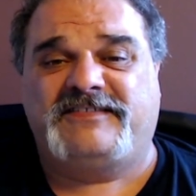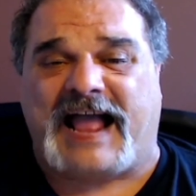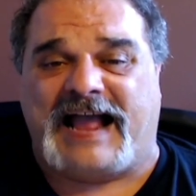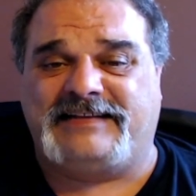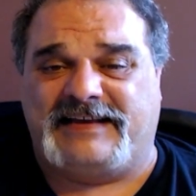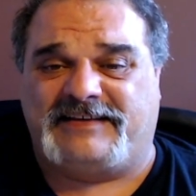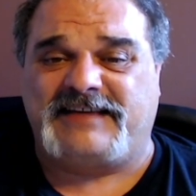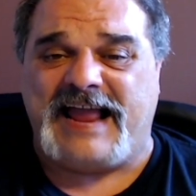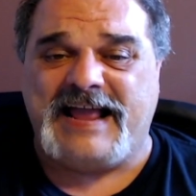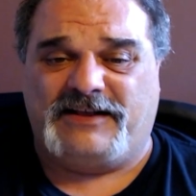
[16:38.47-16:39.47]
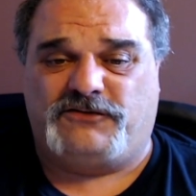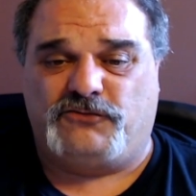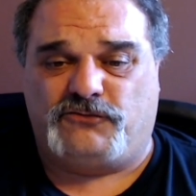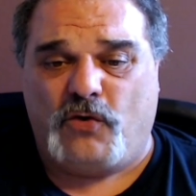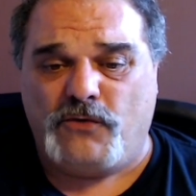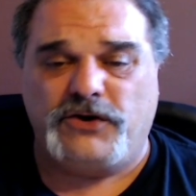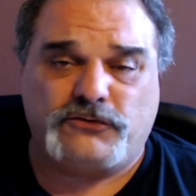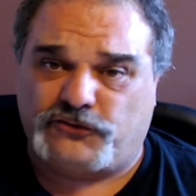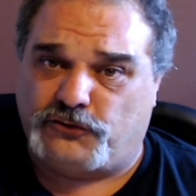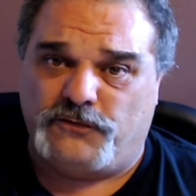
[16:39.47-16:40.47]
Tactics and
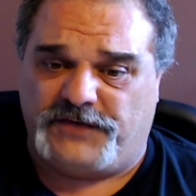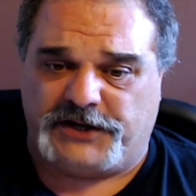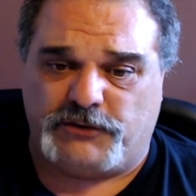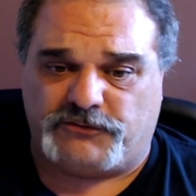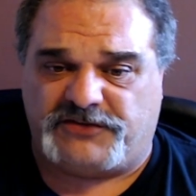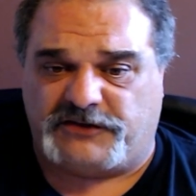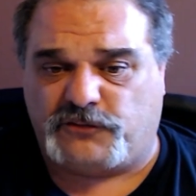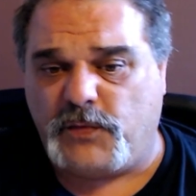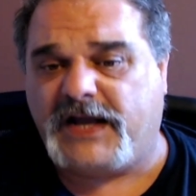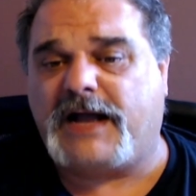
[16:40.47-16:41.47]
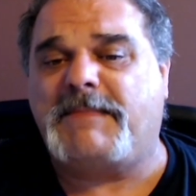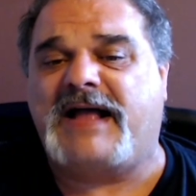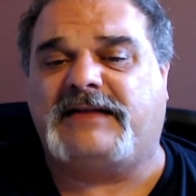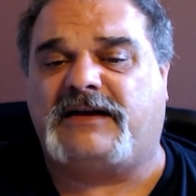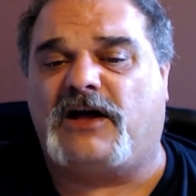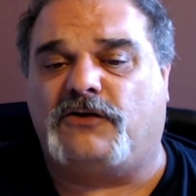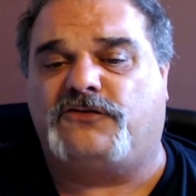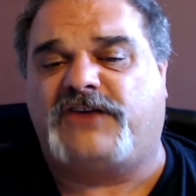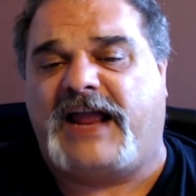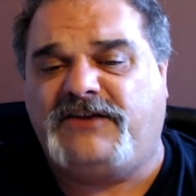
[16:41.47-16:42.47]
Tutorials, 2 videos this week, Command and
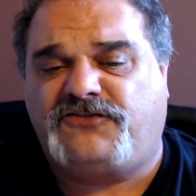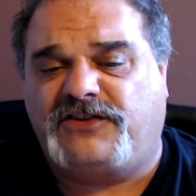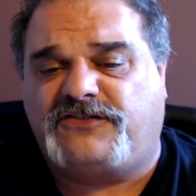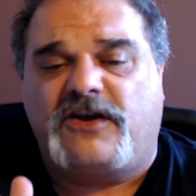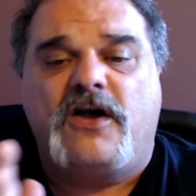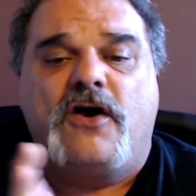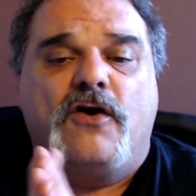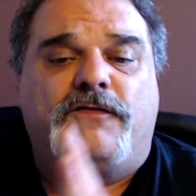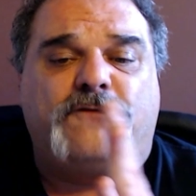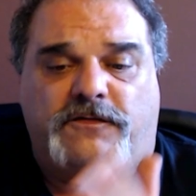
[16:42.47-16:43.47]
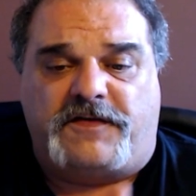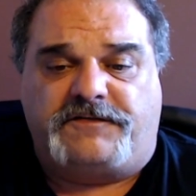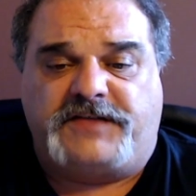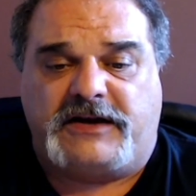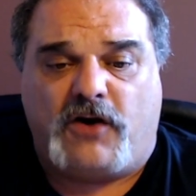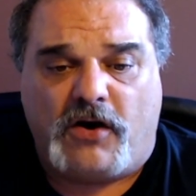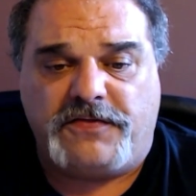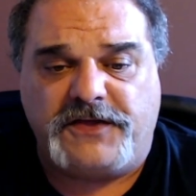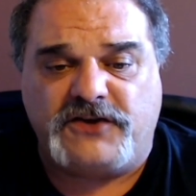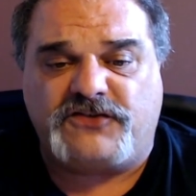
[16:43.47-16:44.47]
Colors Ancients, 415
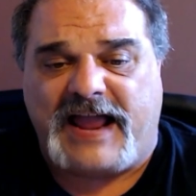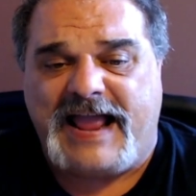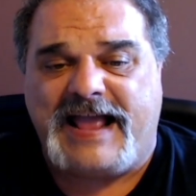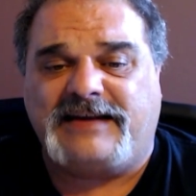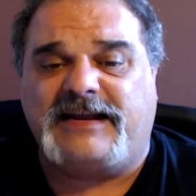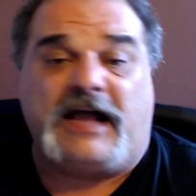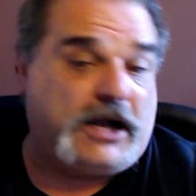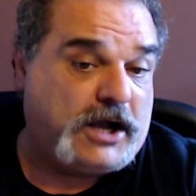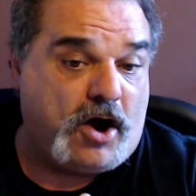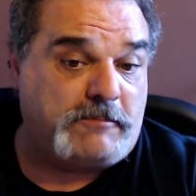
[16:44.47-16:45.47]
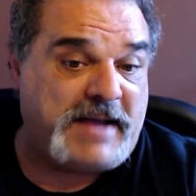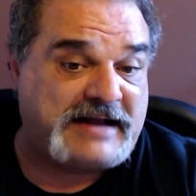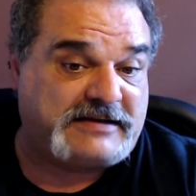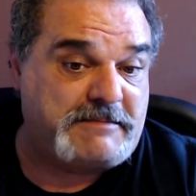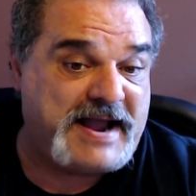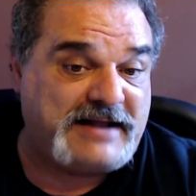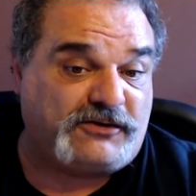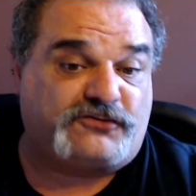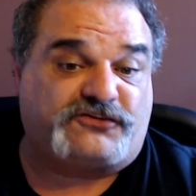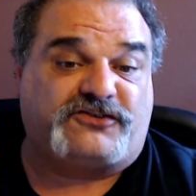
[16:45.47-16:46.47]
Carthage, and Combat Commander
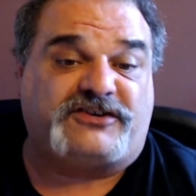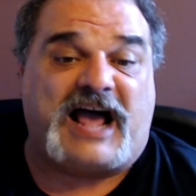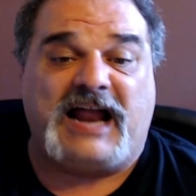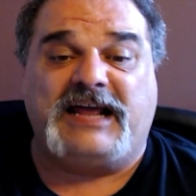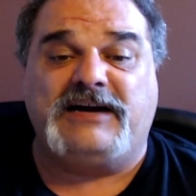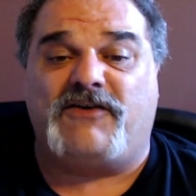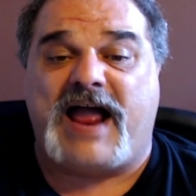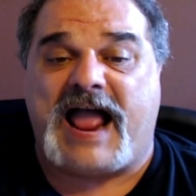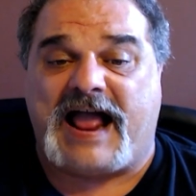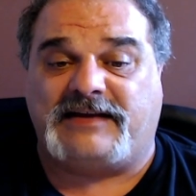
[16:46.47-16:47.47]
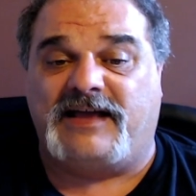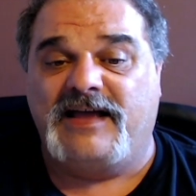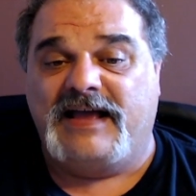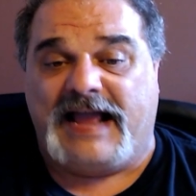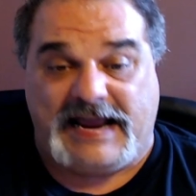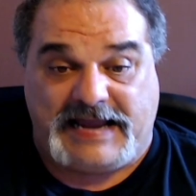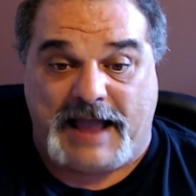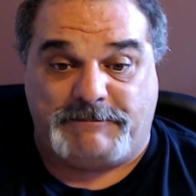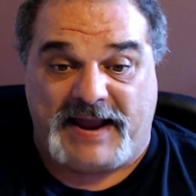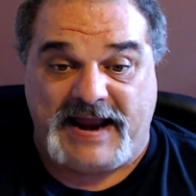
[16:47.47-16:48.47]
Stalingrad, a
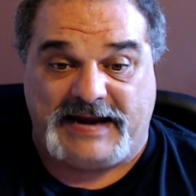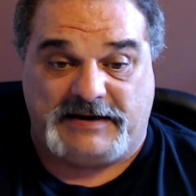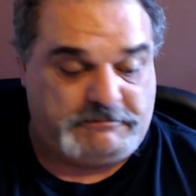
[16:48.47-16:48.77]
campaign.